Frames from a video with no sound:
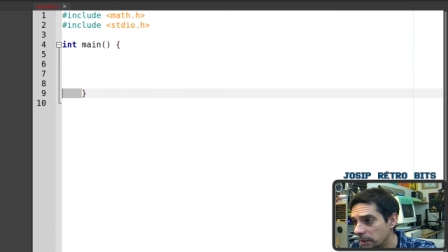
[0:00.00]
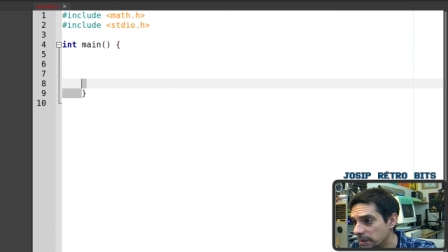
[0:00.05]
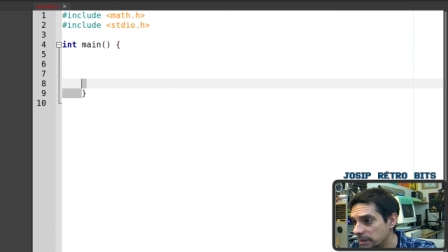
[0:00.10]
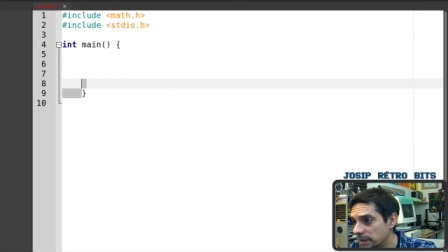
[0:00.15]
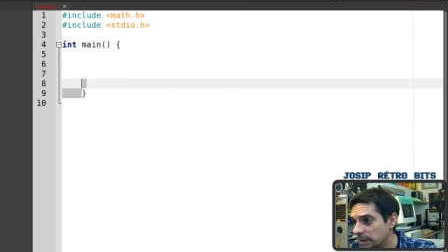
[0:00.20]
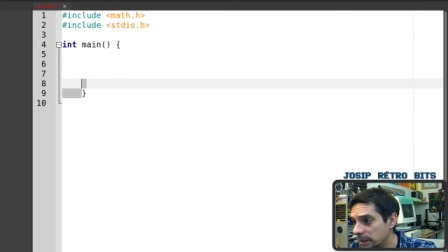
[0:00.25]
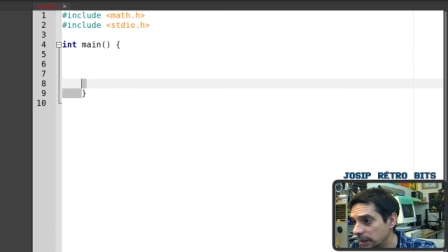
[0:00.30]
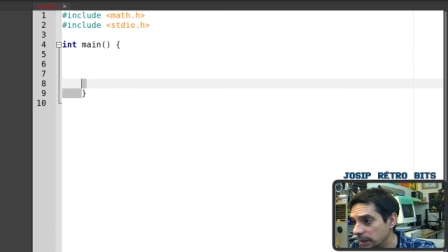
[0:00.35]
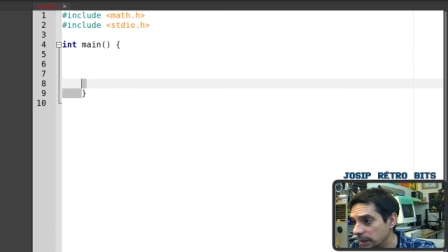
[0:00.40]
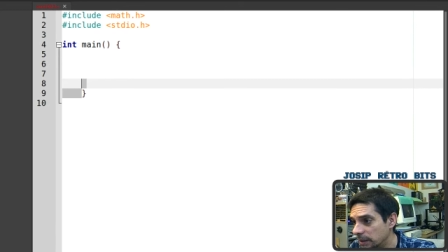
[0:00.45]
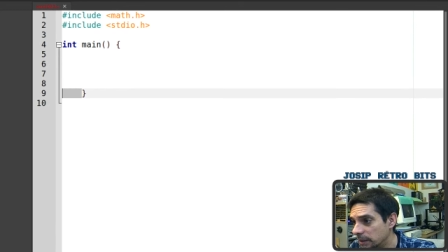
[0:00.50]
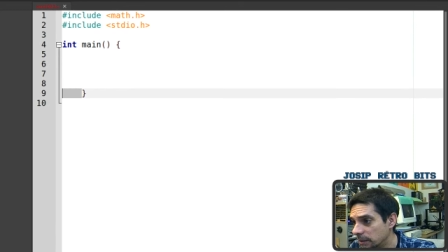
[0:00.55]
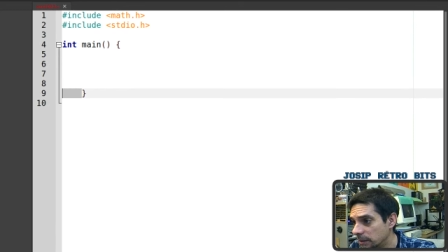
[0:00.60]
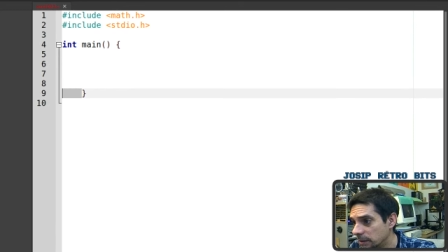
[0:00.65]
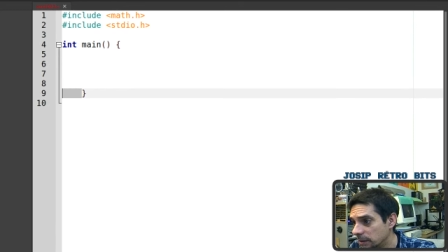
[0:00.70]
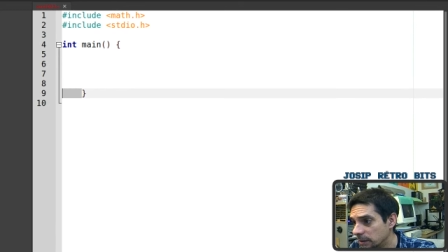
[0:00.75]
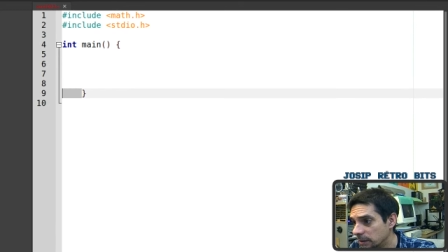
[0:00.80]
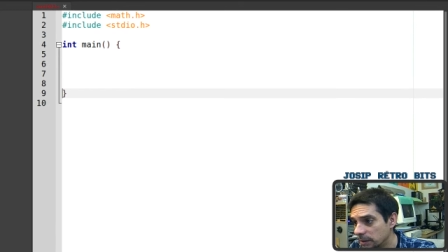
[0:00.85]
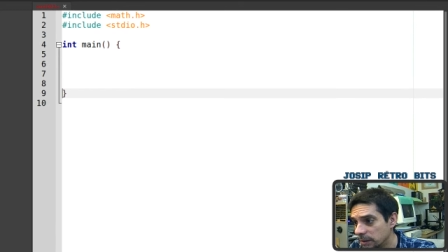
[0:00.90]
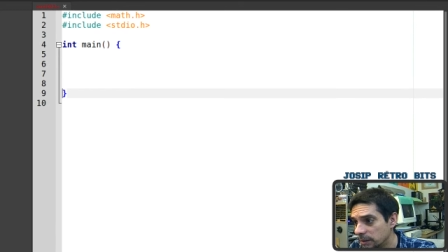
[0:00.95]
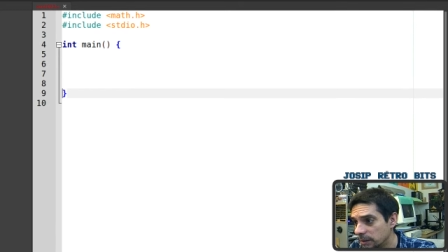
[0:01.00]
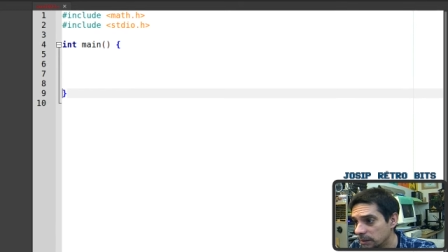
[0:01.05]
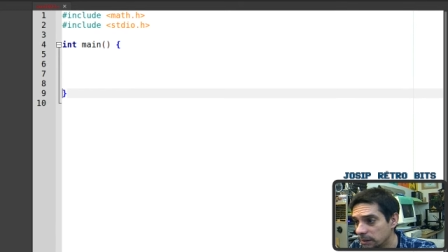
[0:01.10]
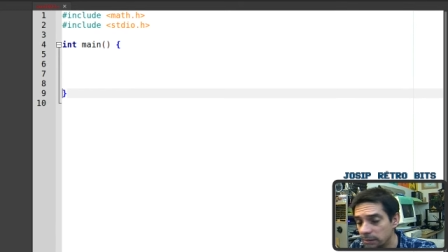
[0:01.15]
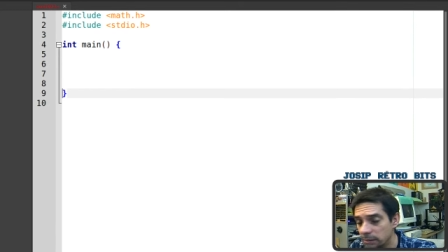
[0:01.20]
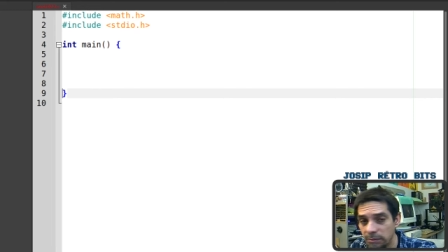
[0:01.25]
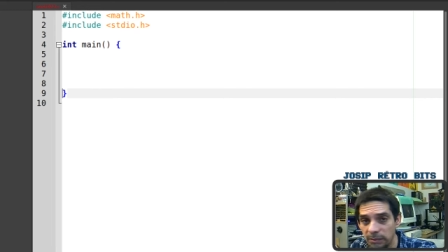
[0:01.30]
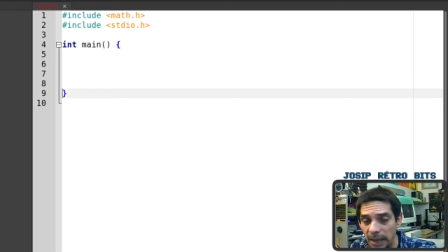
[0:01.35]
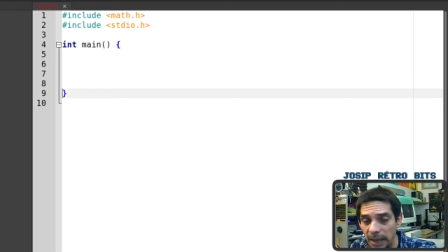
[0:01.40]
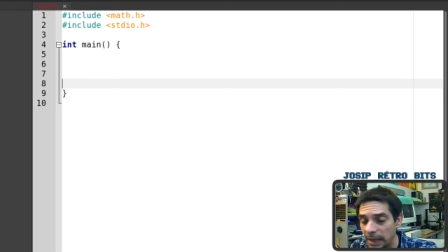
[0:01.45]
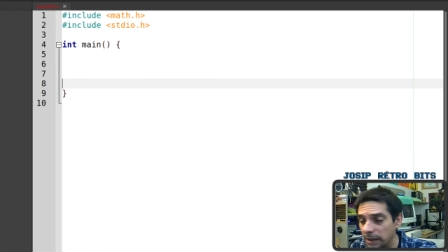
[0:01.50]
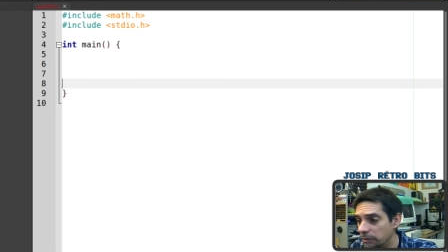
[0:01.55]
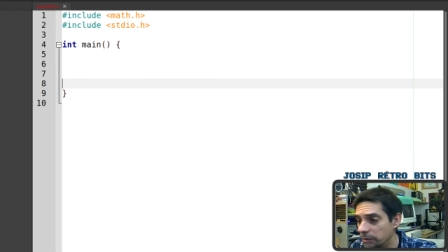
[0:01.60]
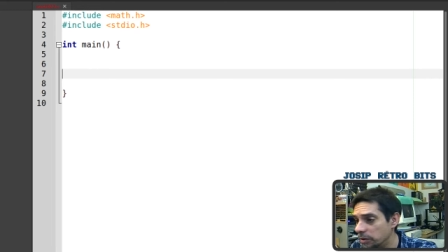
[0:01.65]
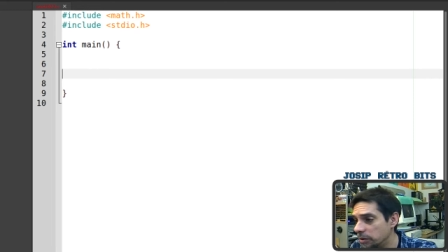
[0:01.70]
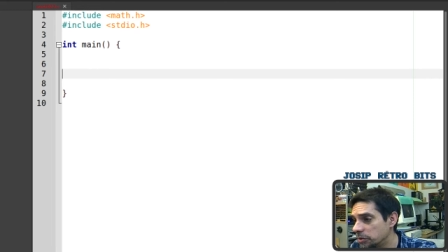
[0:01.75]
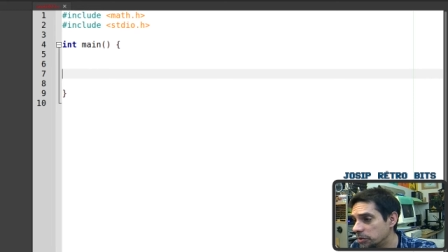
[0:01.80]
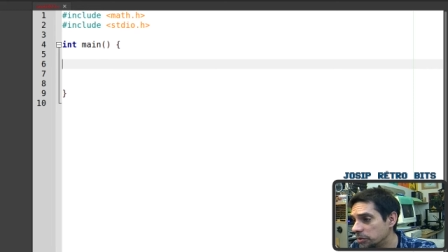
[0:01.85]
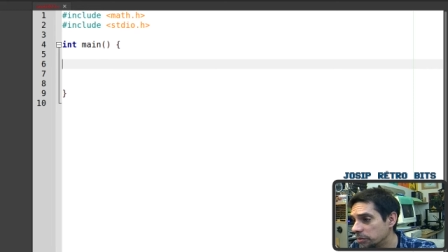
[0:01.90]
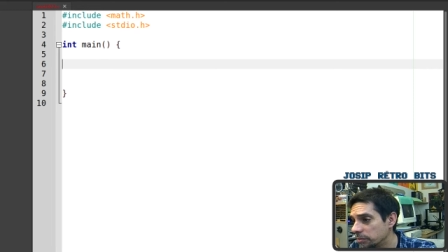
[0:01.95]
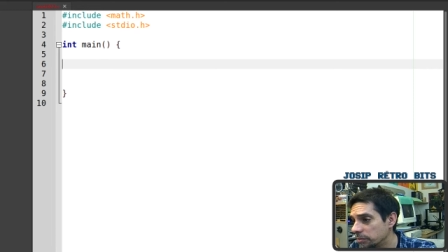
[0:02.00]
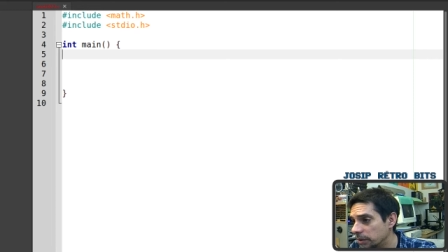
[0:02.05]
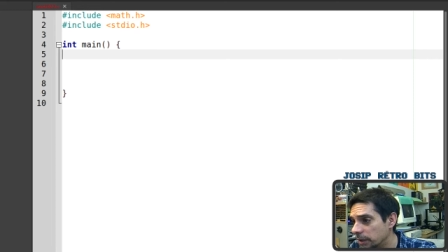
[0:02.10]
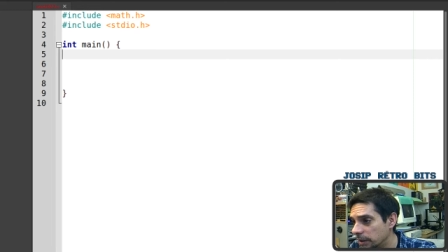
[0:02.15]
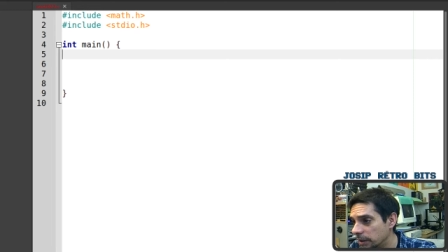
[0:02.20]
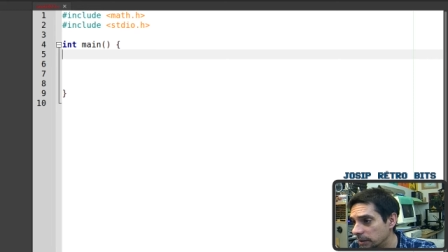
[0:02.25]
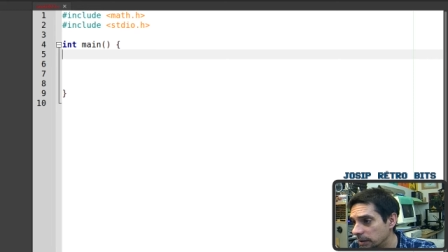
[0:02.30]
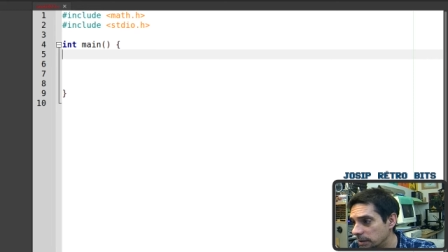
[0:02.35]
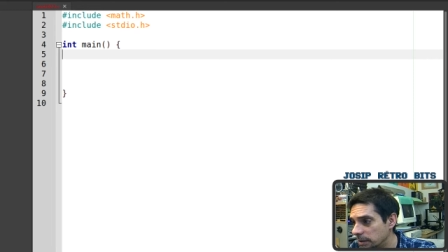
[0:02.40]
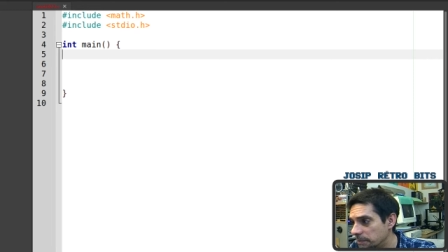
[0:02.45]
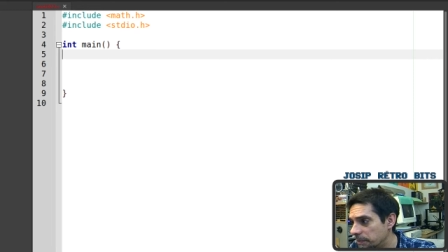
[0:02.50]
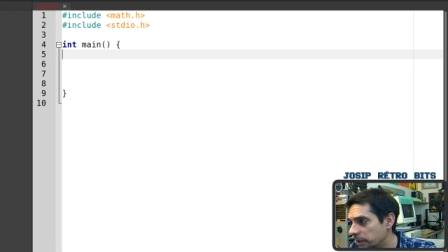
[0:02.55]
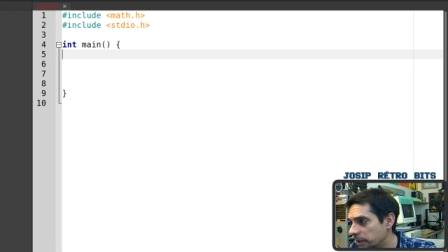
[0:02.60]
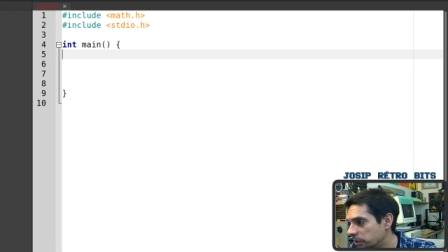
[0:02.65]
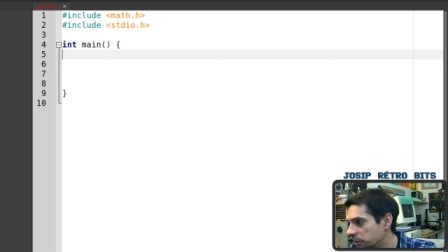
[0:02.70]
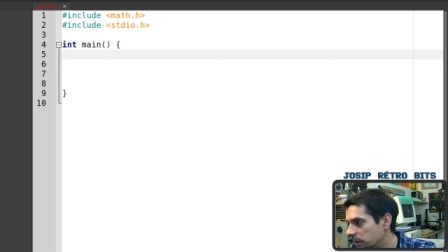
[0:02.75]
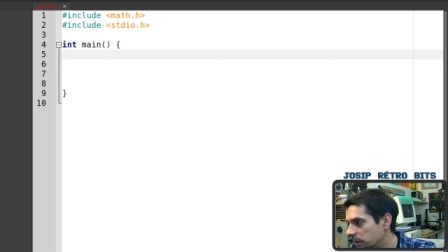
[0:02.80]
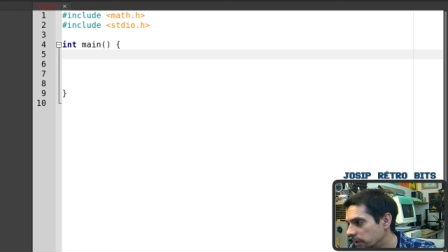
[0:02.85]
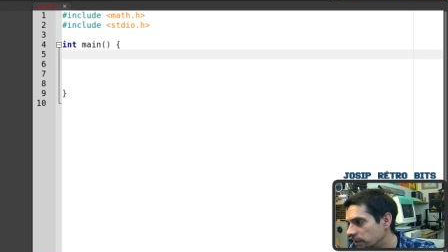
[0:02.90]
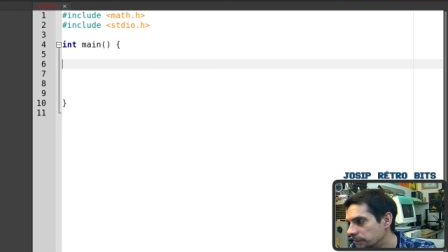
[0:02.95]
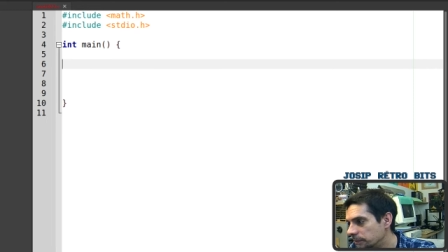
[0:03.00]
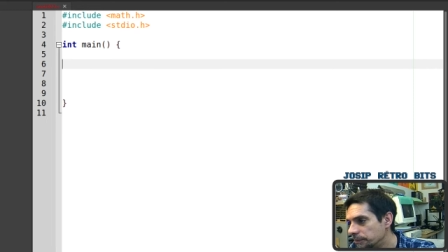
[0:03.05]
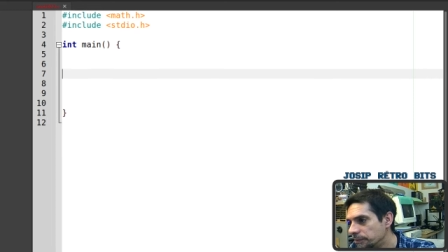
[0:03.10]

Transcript: C language, nothing special.